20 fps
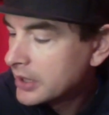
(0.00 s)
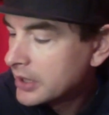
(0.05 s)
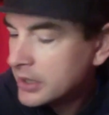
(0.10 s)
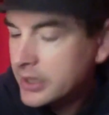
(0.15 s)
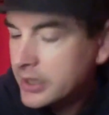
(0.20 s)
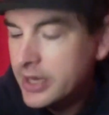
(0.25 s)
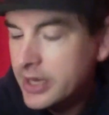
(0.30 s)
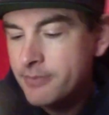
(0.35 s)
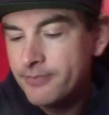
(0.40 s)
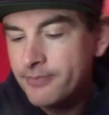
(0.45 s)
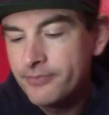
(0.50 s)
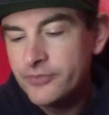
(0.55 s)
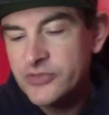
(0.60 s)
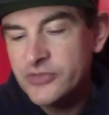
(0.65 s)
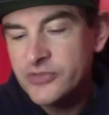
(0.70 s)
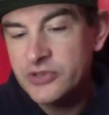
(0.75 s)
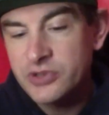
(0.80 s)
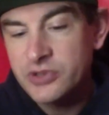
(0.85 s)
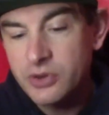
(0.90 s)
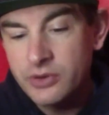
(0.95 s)

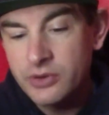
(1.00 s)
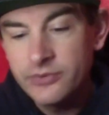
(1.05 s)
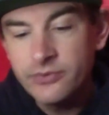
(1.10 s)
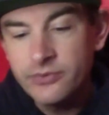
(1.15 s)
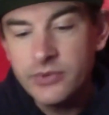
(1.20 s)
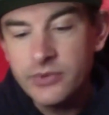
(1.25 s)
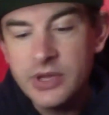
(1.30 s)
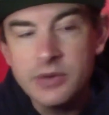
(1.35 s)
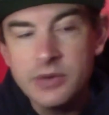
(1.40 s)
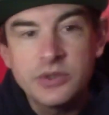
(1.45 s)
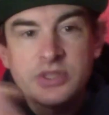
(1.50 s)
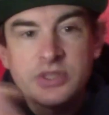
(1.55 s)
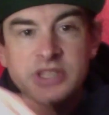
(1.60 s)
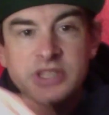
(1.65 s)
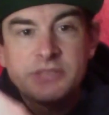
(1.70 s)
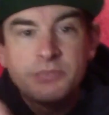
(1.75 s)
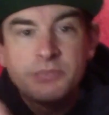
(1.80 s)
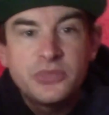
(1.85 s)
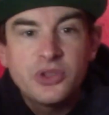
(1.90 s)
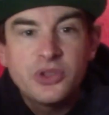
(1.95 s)
So it's kind of, it was,
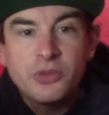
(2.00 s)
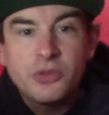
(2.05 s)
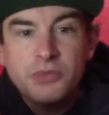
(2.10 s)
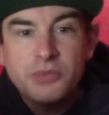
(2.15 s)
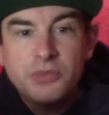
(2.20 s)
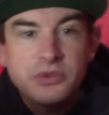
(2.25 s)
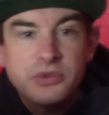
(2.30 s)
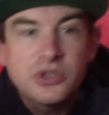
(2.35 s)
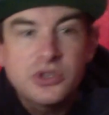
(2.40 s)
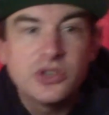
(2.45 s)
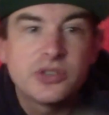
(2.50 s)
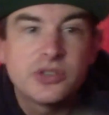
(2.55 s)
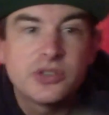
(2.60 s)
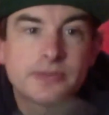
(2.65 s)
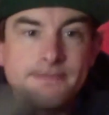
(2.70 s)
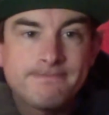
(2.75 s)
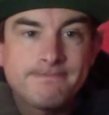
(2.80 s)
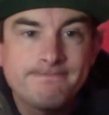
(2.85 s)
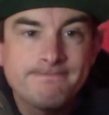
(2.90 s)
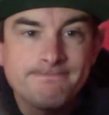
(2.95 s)
this top bit was good.
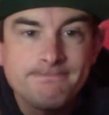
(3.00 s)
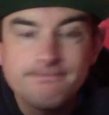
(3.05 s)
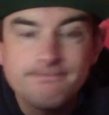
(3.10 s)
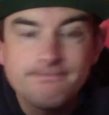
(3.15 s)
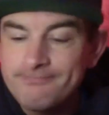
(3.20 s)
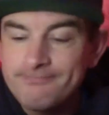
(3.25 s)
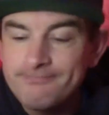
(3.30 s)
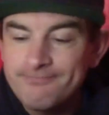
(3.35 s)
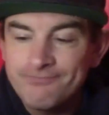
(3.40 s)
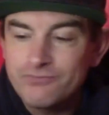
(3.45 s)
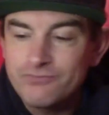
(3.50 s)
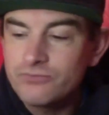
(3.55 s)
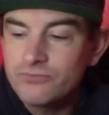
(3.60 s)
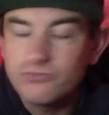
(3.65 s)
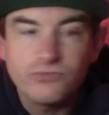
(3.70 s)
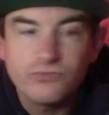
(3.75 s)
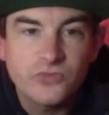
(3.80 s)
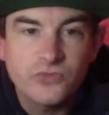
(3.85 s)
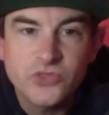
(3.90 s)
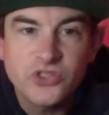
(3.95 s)

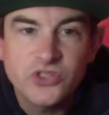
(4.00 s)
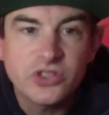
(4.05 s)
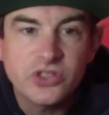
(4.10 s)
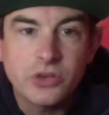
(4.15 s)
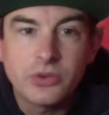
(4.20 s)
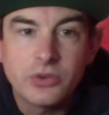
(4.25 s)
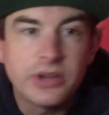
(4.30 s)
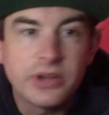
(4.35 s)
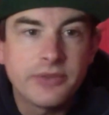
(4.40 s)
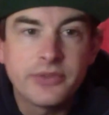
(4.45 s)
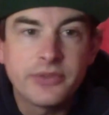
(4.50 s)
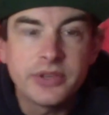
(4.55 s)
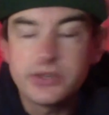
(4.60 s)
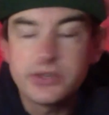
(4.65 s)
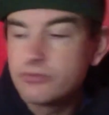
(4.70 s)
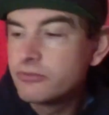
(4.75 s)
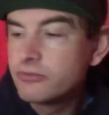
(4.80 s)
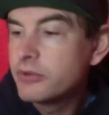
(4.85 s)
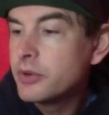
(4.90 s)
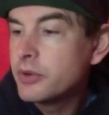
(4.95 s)
Sole and everything
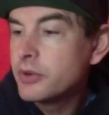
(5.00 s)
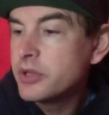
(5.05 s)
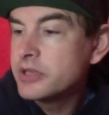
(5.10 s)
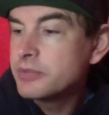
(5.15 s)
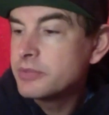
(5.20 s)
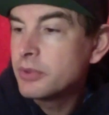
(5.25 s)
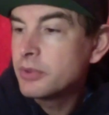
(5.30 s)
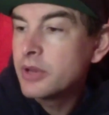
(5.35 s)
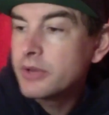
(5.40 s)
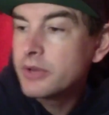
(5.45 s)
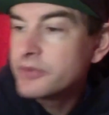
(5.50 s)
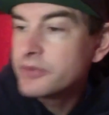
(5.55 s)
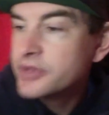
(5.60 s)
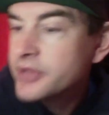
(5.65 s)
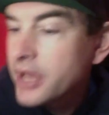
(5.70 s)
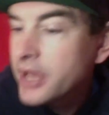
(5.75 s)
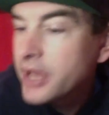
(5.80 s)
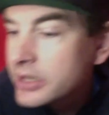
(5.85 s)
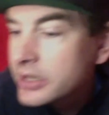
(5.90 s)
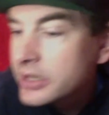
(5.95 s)
is ruined by that
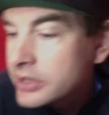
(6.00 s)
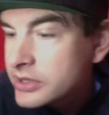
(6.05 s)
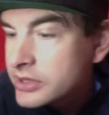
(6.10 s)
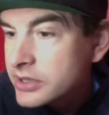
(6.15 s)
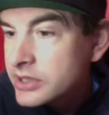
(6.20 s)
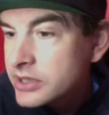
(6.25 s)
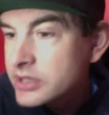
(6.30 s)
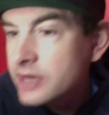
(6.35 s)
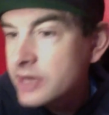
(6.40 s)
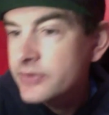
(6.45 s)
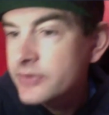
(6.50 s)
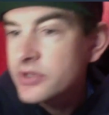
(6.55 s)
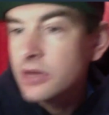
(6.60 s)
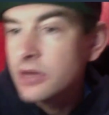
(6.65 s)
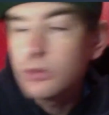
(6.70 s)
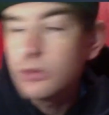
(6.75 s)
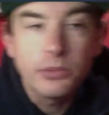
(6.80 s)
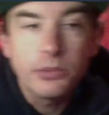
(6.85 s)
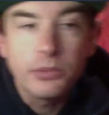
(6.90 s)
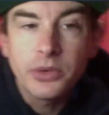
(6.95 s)
ridiculously stiff
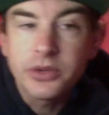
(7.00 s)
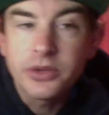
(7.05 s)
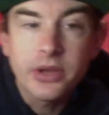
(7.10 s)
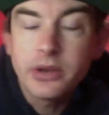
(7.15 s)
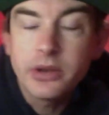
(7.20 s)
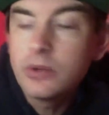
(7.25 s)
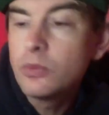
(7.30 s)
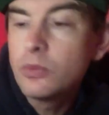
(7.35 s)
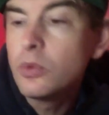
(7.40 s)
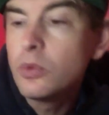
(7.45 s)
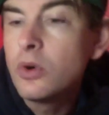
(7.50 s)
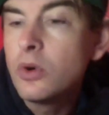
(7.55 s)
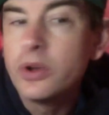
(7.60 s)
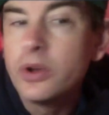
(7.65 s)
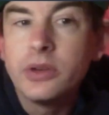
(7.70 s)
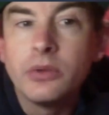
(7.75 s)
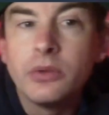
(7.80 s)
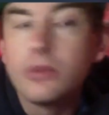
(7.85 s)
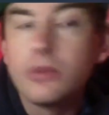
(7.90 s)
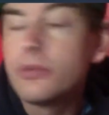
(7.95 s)
sole on. I don't know why
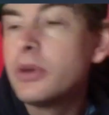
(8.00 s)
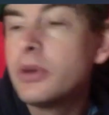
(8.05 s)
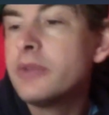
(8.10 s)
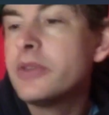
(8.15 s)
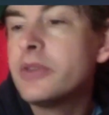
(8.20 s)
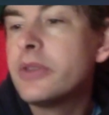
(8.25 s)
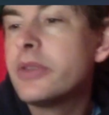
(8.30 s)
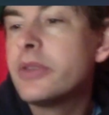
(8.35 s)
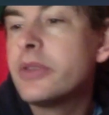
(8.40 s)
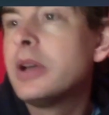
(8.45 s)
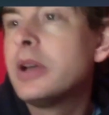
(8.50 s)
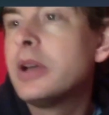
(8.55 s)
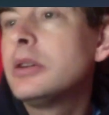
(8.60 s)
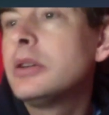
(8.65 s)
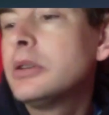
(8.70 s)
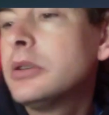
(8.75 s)
Northwave did that.